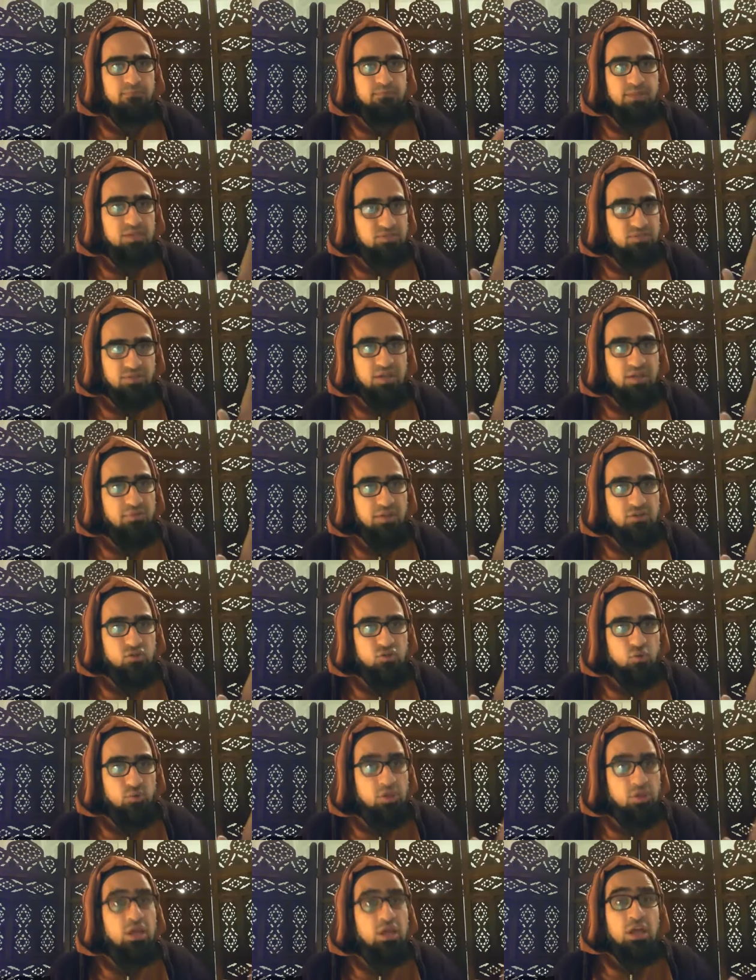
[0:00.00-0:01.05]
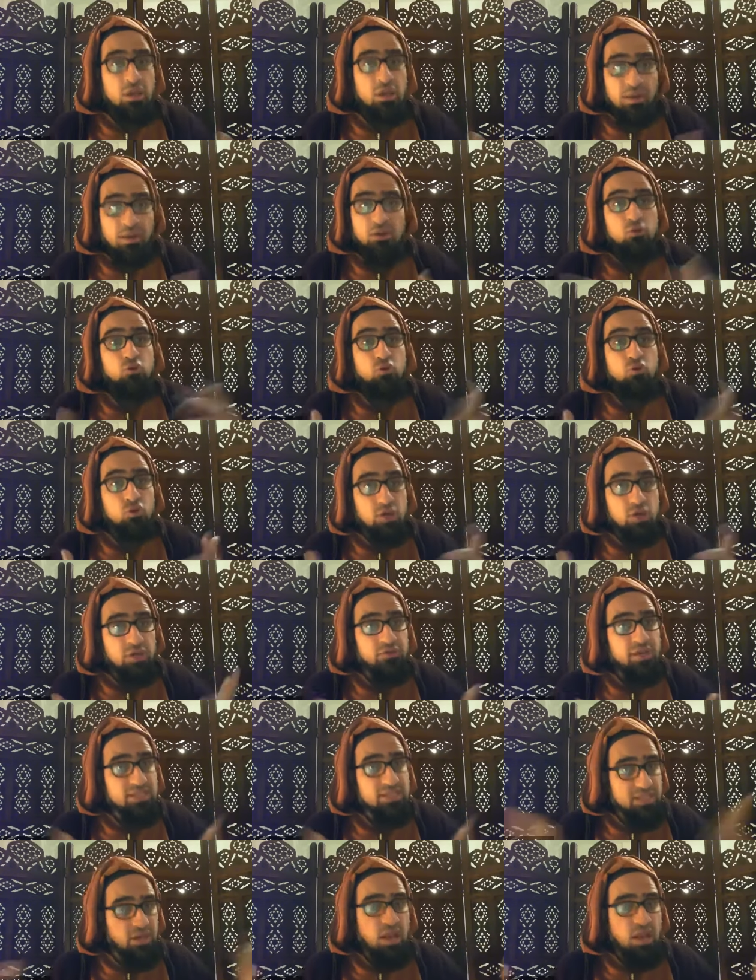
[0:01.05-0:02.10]
That's that, that's what we no matter who it
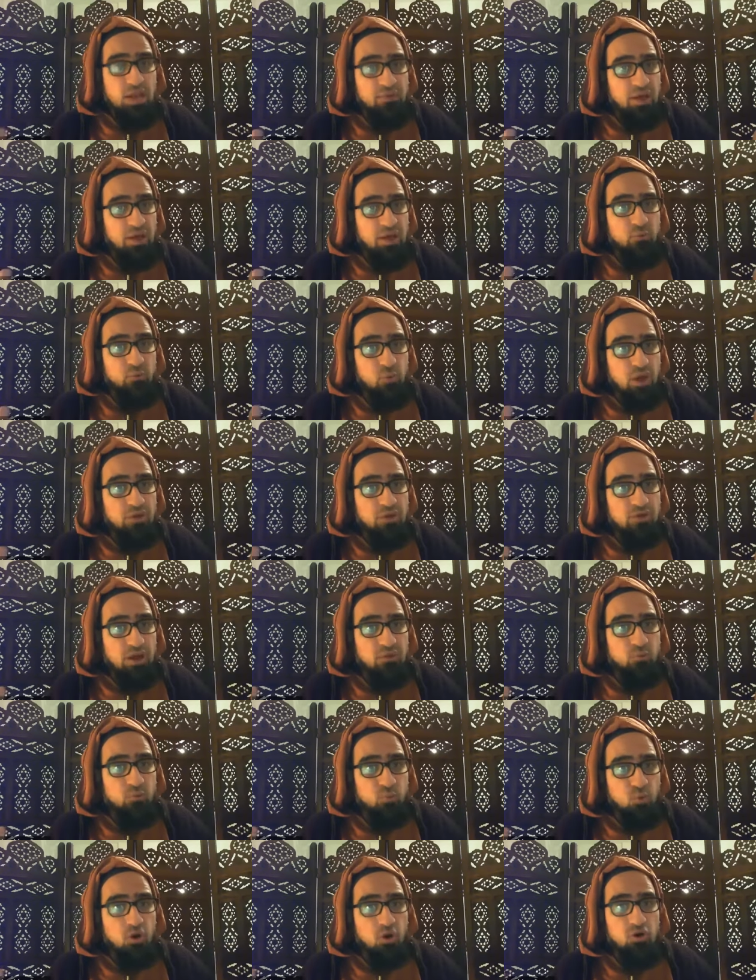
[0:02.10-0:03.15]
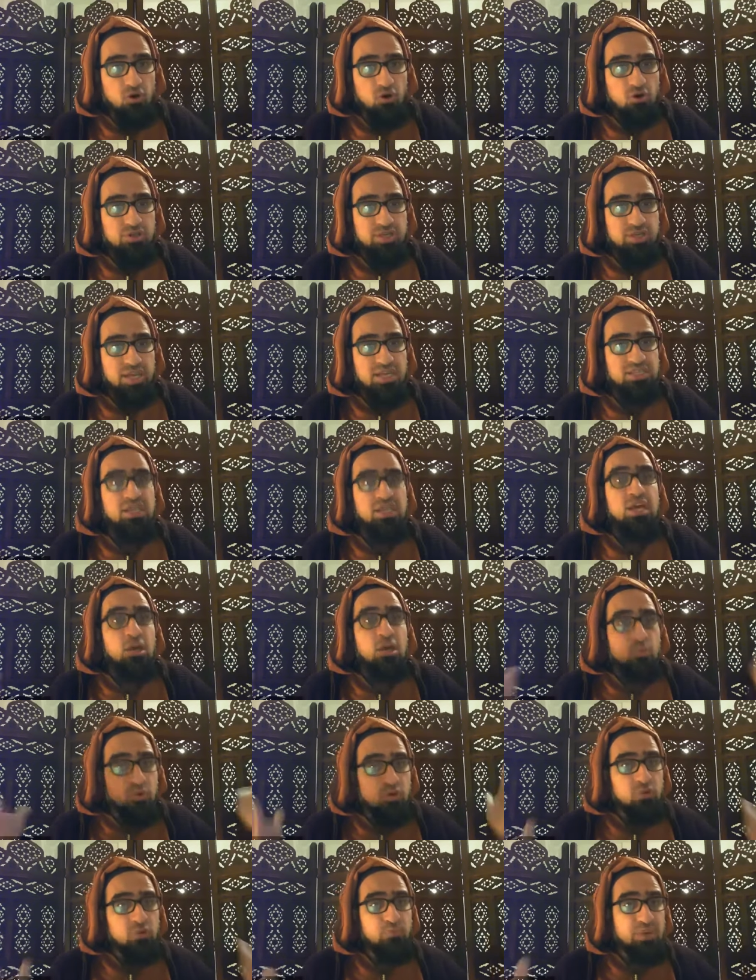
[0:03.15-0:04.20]
is and and and and, what context
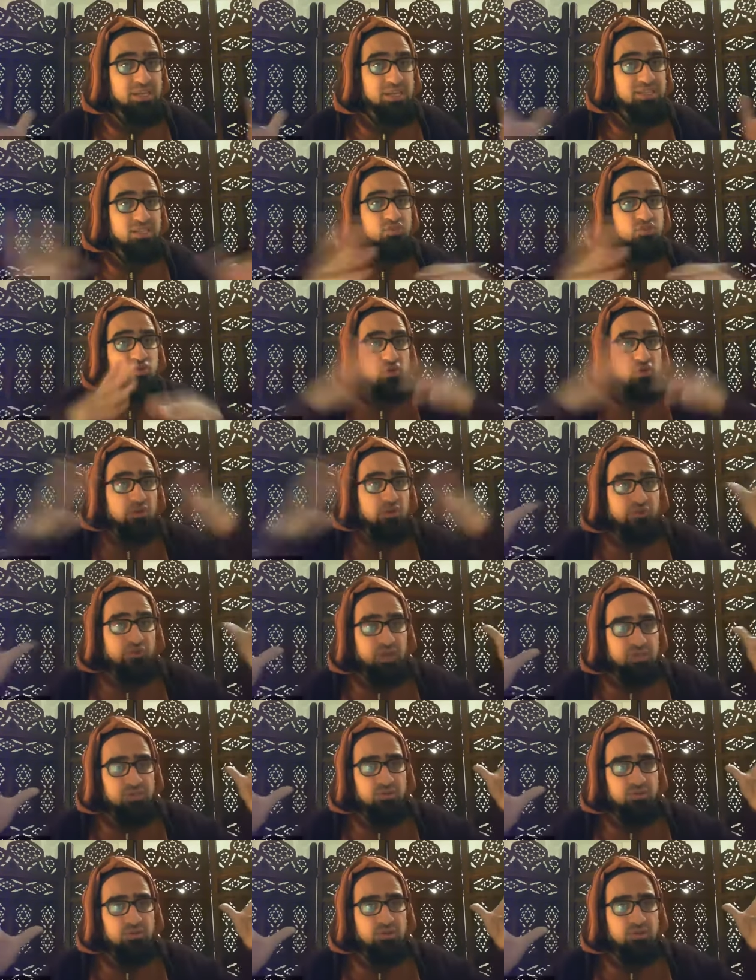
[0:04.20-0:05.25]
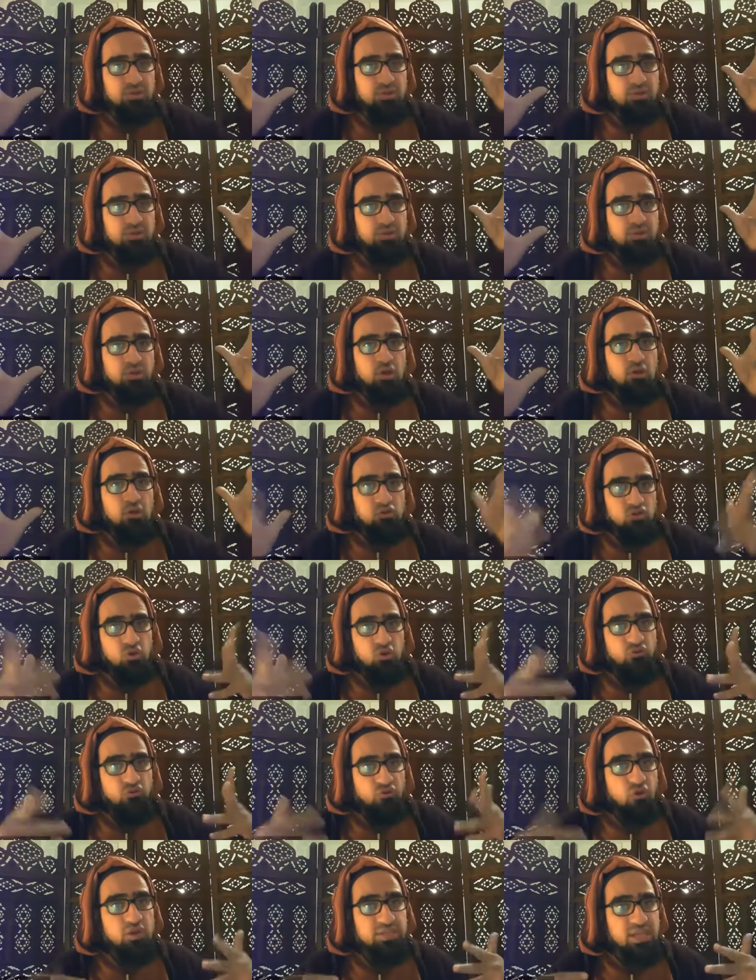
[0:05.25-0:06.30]
we, because it's universal. So
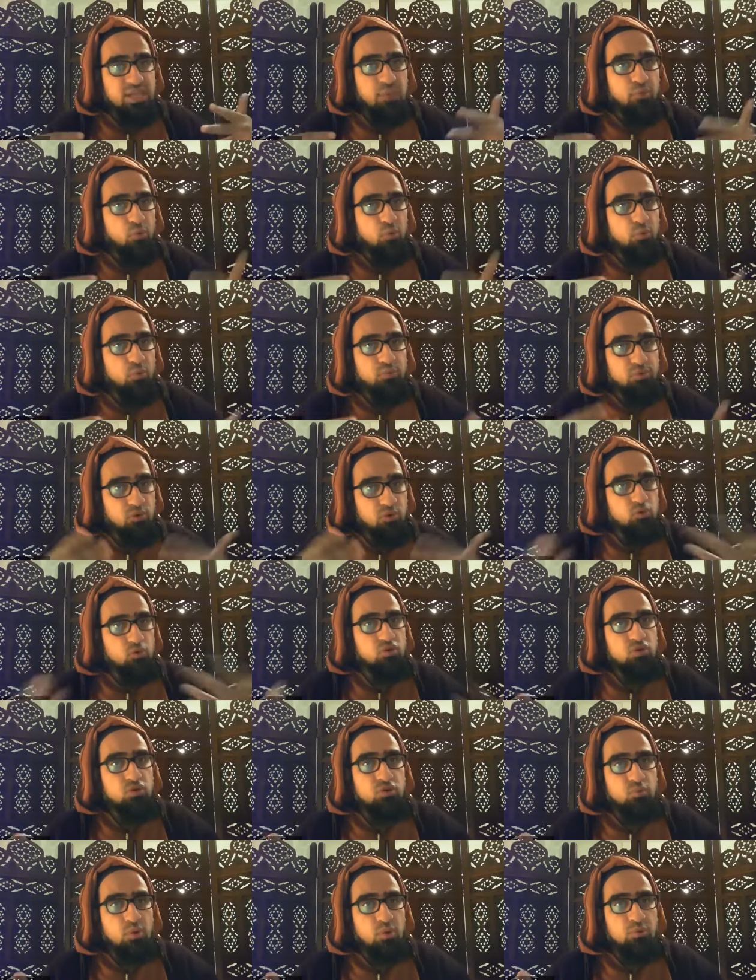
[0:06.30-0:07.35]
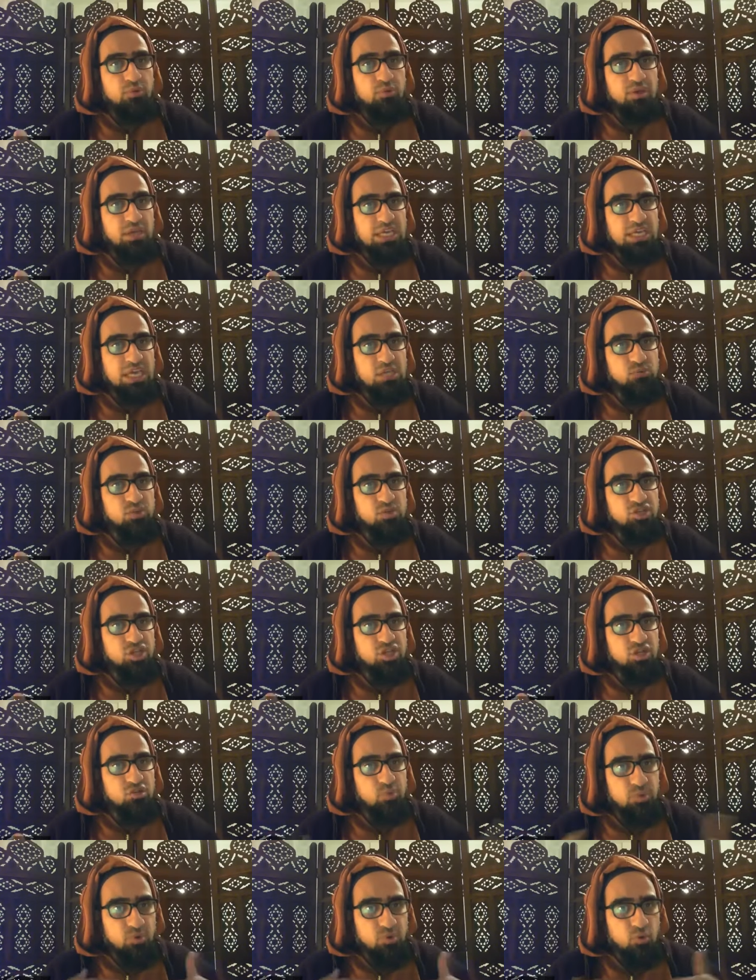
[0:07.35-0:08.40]
for example, when we go to when we engage with
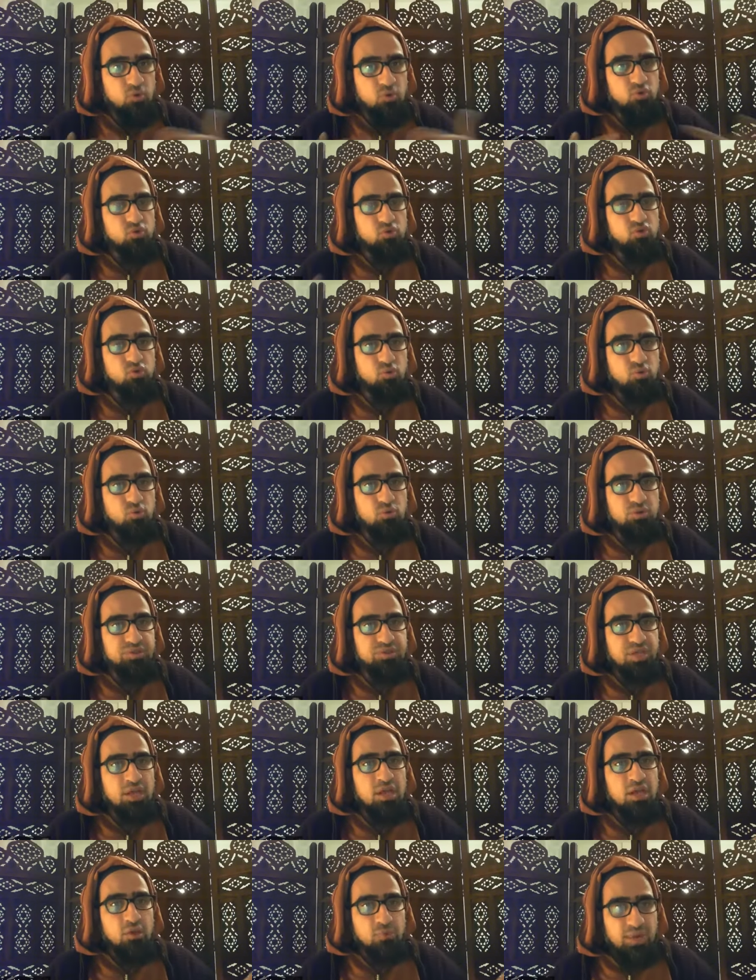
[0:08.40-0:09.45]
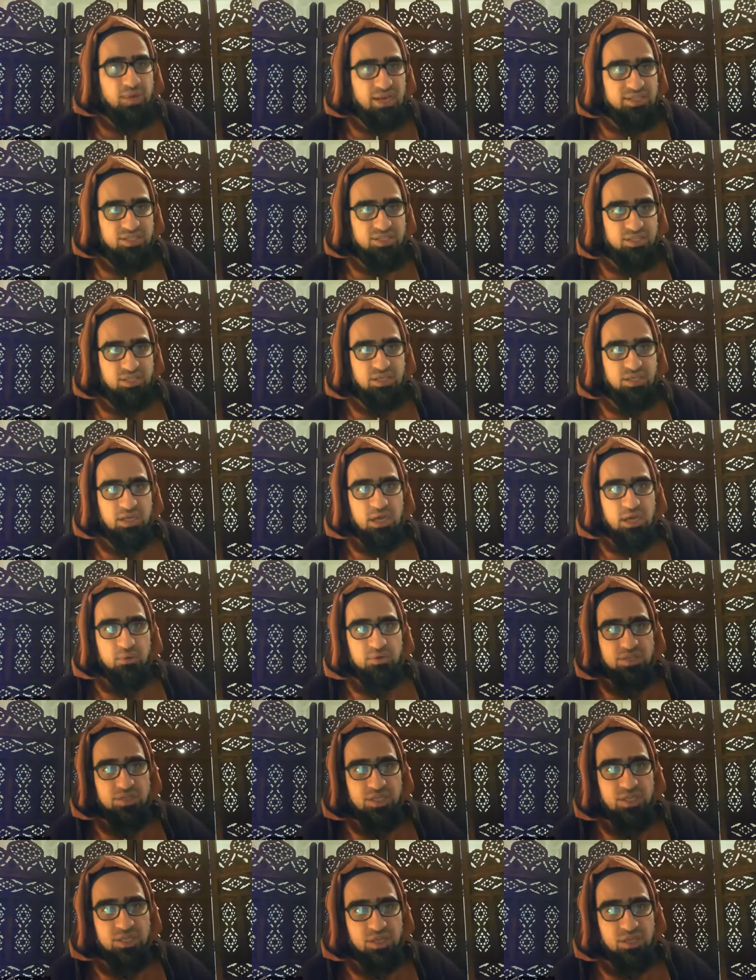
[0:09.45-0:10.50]
children, when we go to schools, we ask our
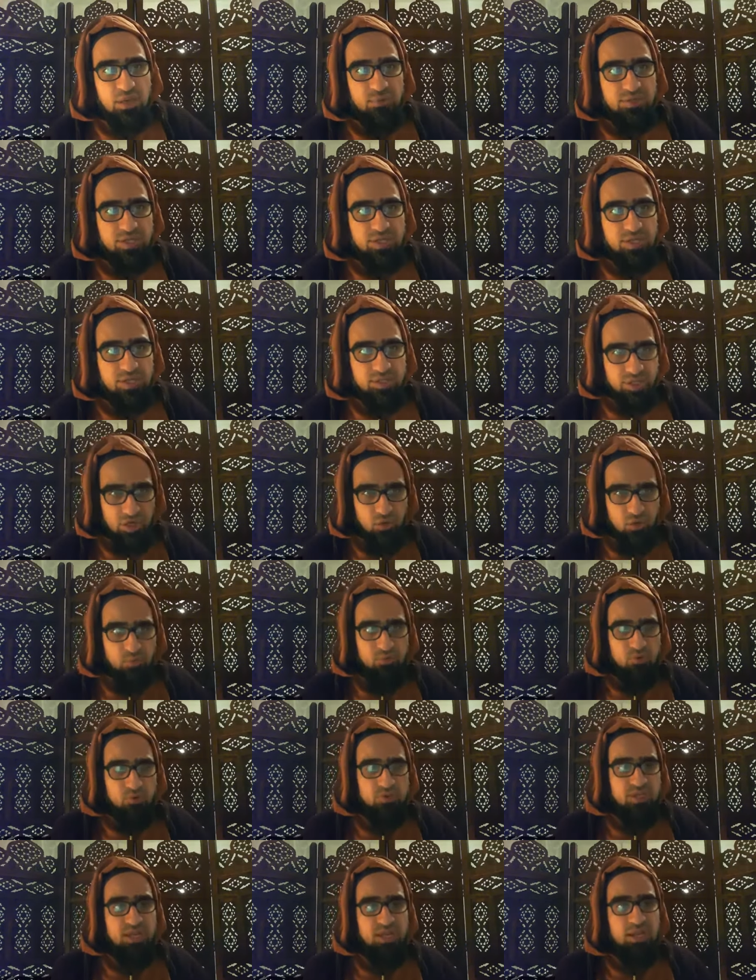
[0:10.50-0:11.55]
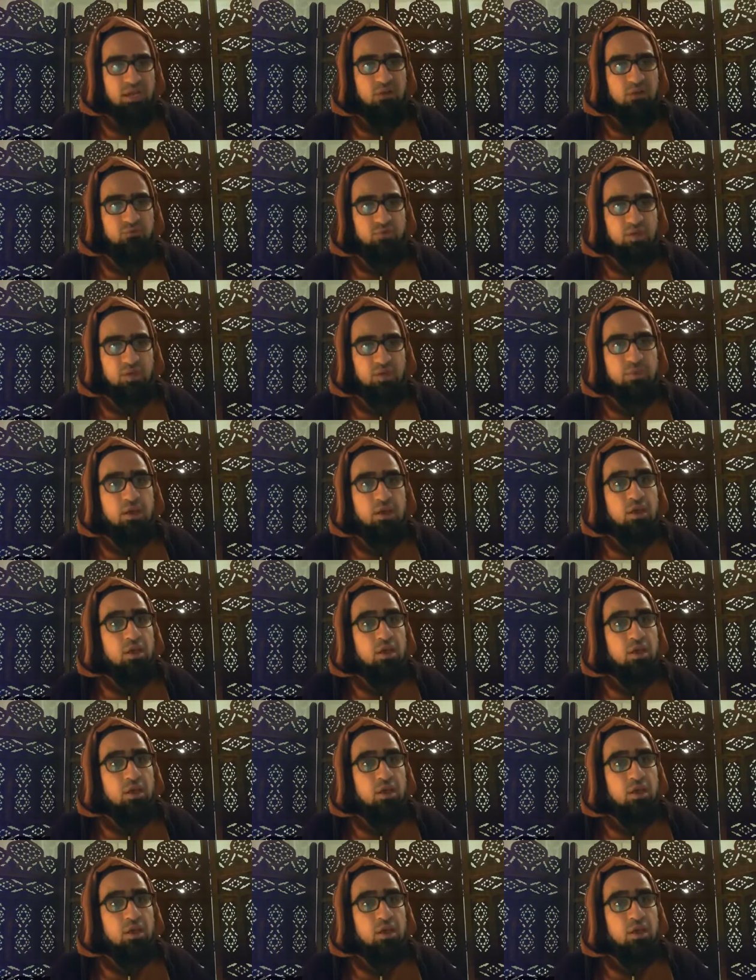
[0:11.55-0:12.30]
teach our teacher Sheikh Omar Hussein Al Khatib.